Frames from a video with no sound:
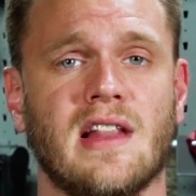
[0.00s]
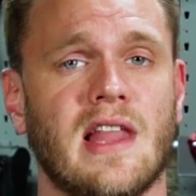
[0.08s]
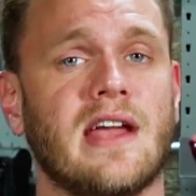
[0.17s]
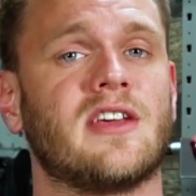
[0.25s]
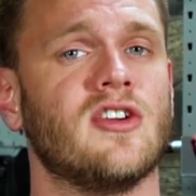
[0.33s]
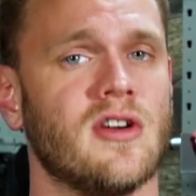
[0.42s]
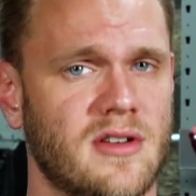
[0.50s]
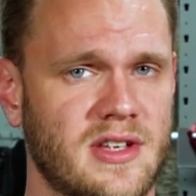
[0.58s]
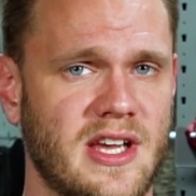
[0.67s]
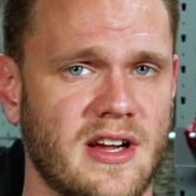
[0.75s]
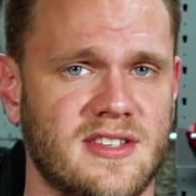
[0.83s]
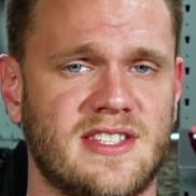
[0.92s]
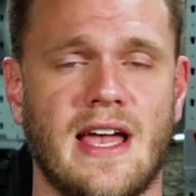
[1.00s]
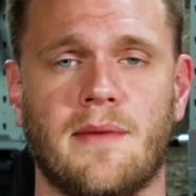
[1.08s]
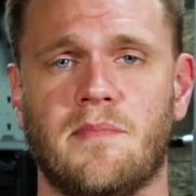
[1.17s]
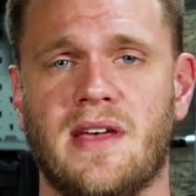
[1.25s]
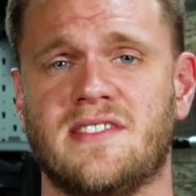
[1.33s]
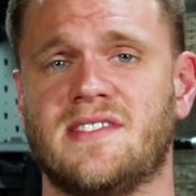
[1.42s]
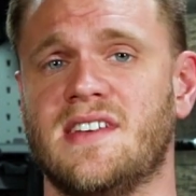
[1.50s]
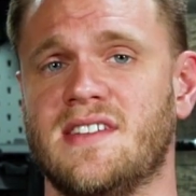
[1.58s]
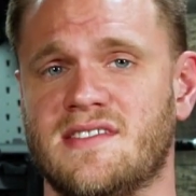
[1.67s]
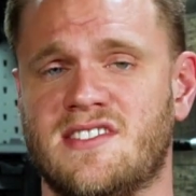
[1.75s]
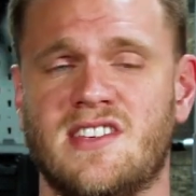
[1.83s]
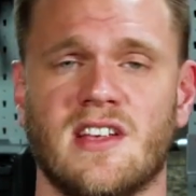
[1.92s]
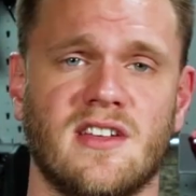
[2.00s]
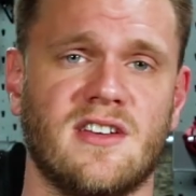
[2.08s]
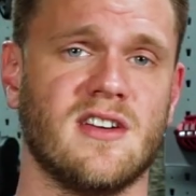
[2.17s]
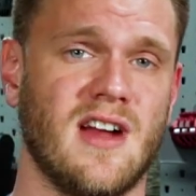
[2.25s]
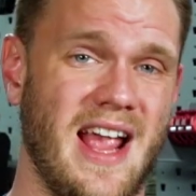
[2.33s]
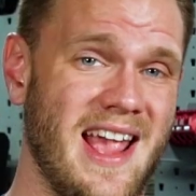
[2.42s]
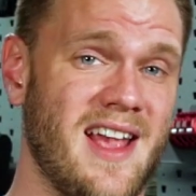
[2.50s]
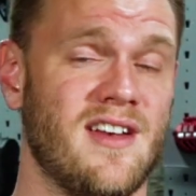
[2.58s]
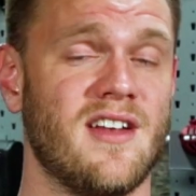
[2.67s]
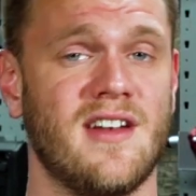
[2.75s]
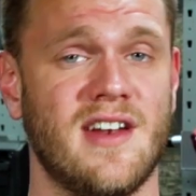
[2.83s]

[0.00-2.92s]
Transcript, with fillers: like your gear set, piston, cylinder, and